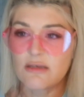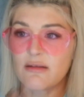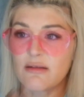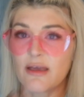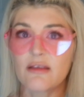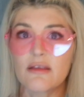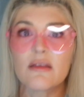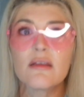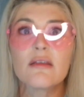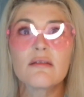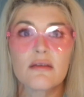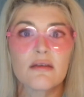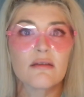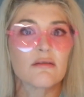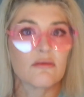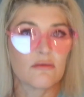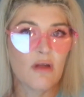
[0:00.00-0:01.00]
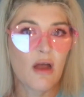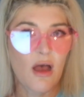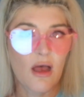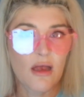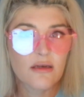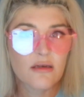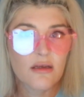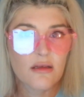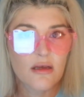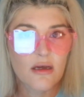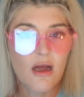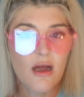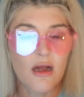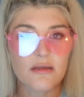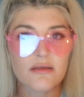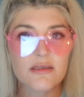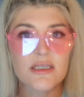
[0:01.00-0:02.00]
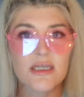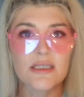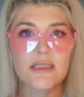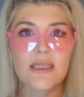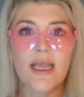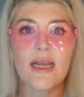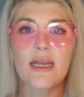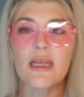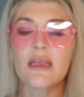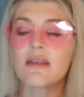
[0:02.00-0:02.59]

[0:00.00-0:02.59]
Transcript: like, this is not the Constant Lady.